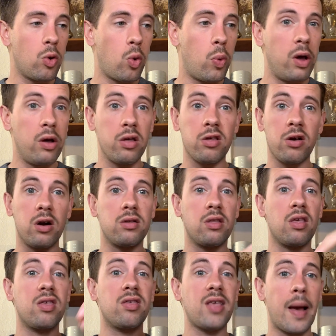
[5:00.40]
will start to
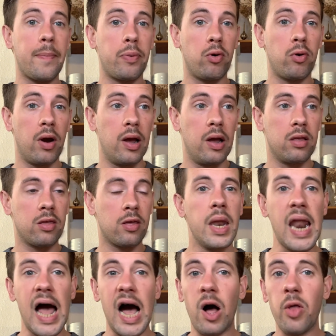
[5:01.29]
separate.
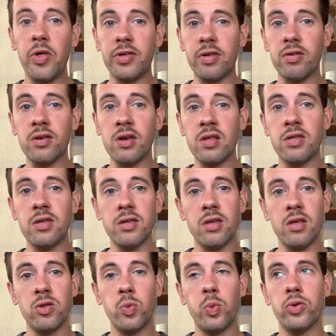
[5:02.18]
Now, this is
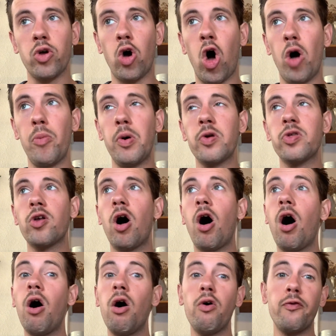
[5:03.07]
consistent with almost
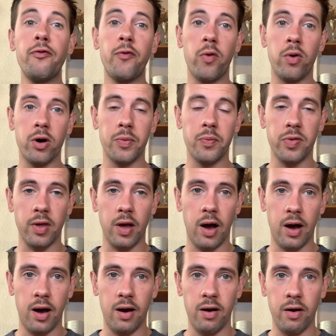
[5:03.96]
all forms
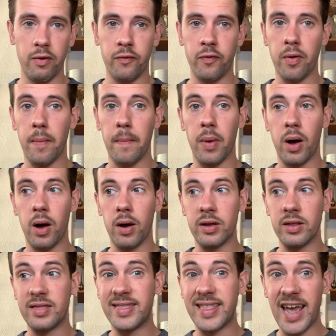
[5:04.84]
of
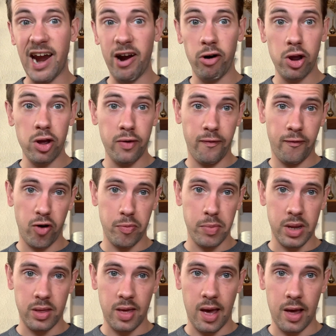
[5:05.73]
dairy
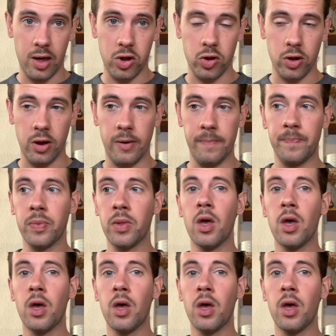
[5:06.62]
fermentation,